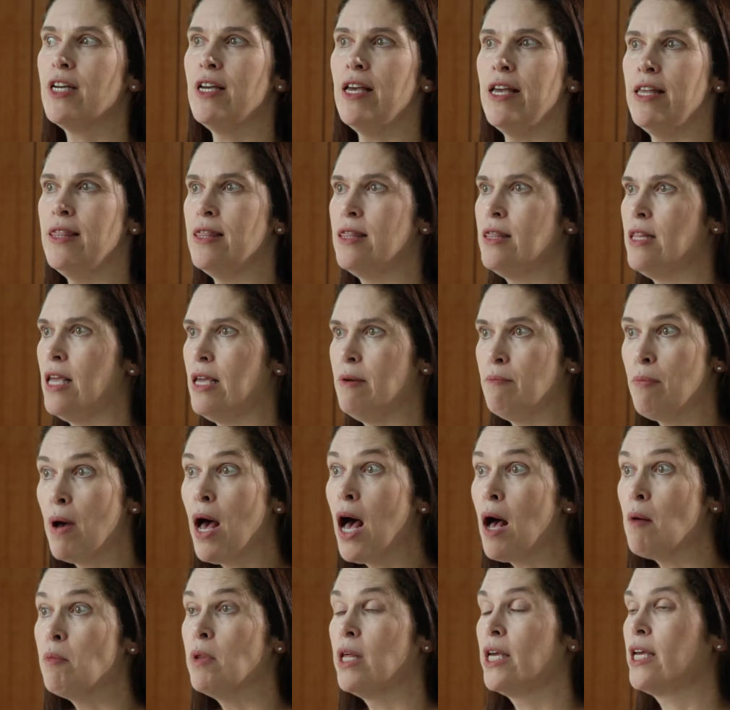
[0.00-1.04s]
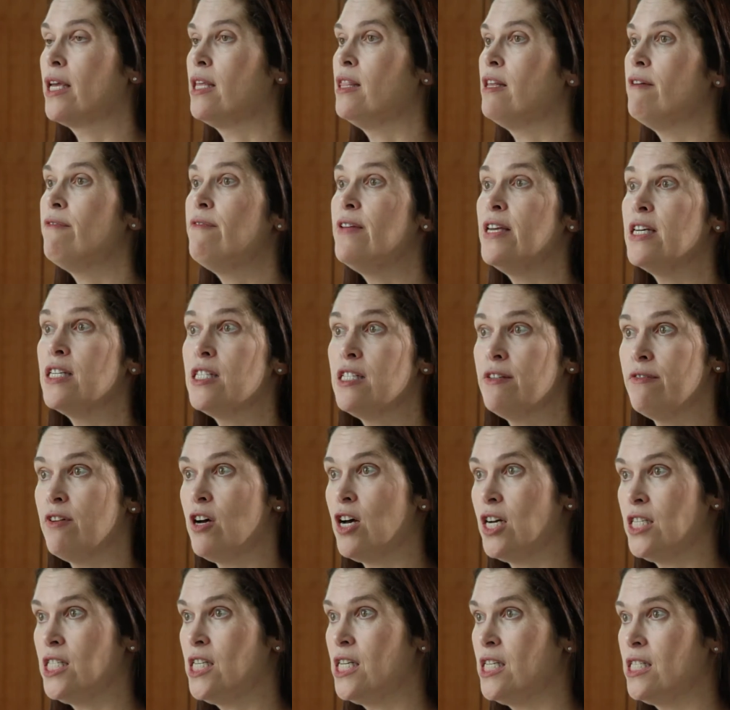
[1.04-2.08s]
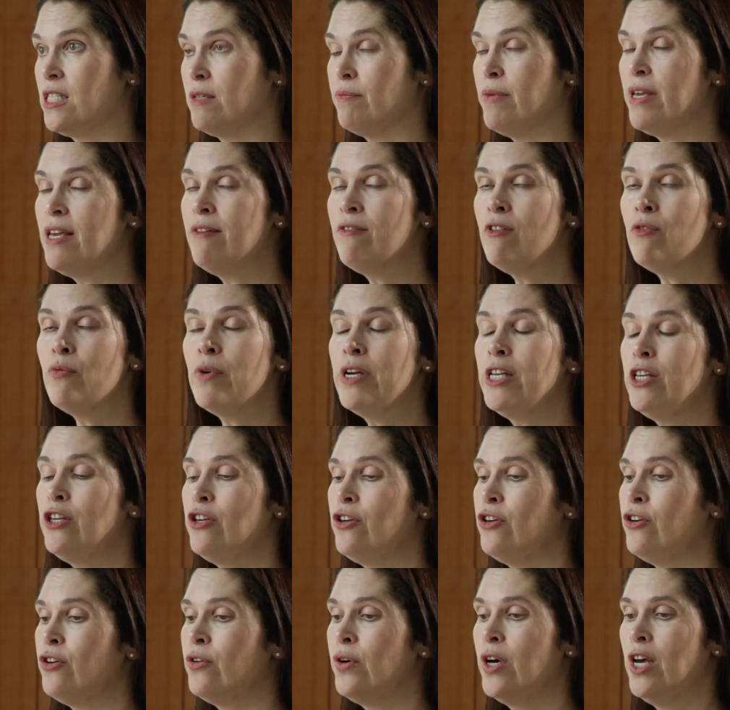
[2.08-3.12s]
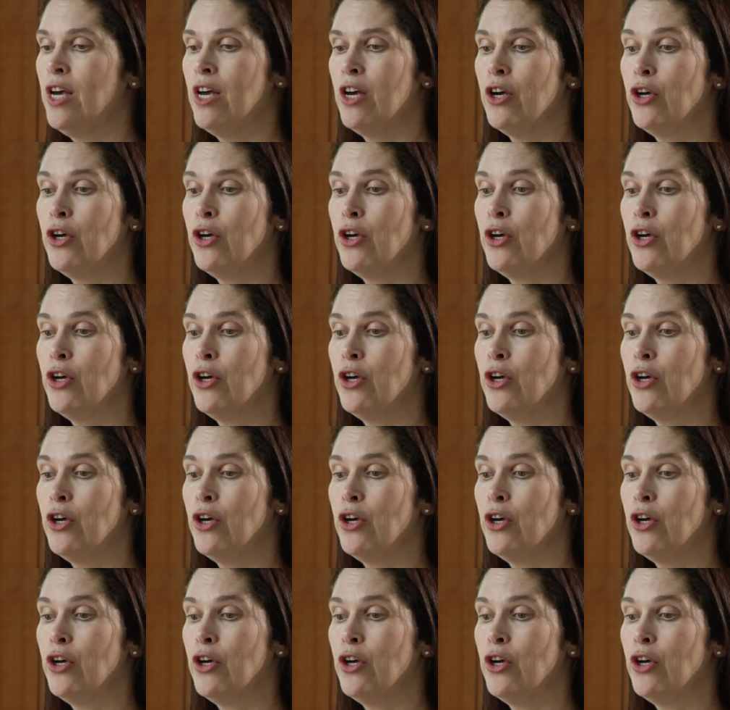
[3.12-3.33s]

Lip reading: in public, in the field of autism, even when you